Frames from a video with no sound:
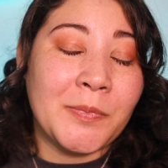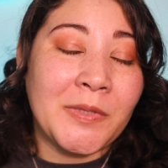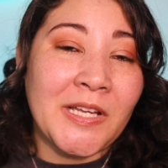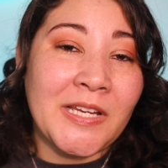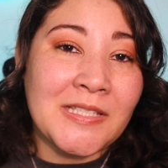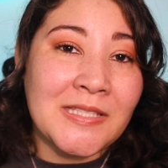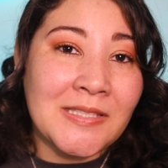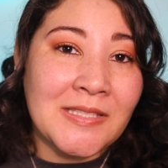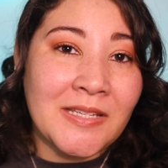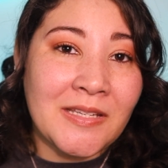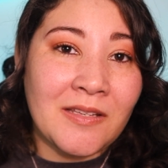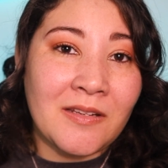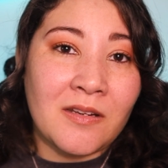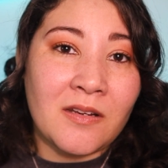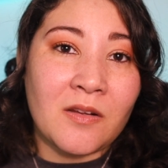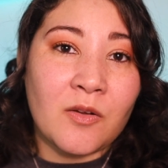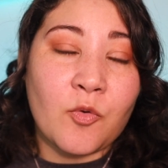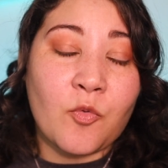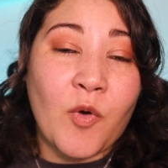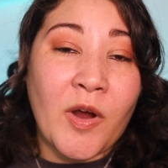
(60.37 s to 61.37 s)
who places
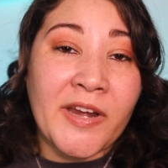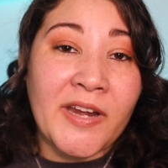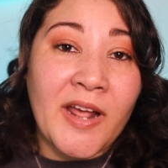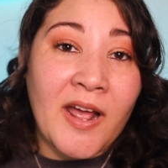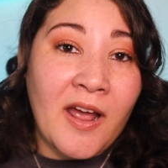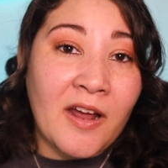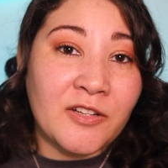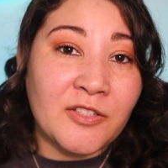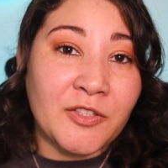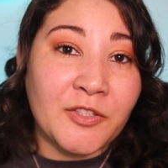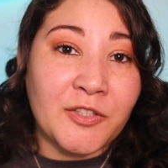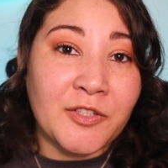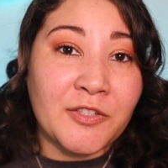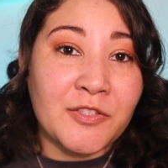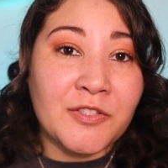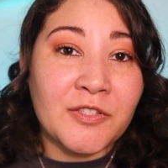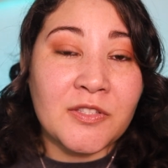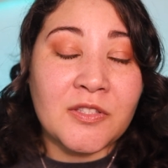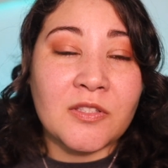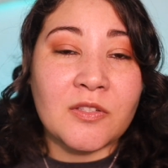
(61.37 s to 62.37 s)
in white
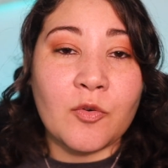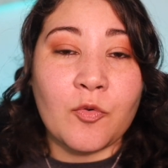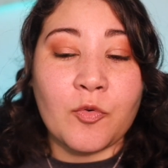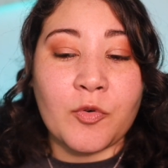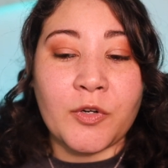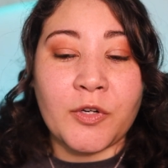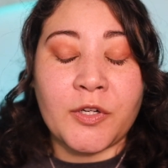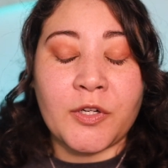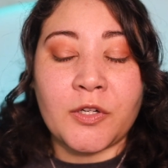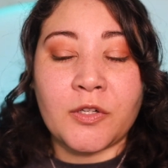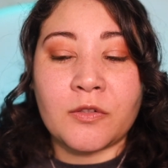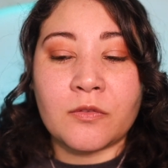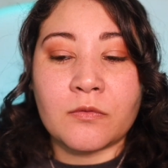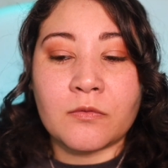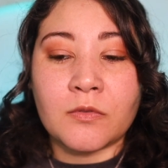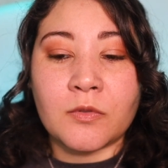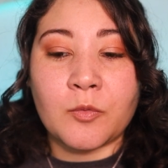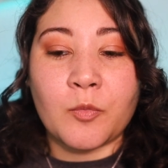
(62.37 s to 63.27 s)
actors or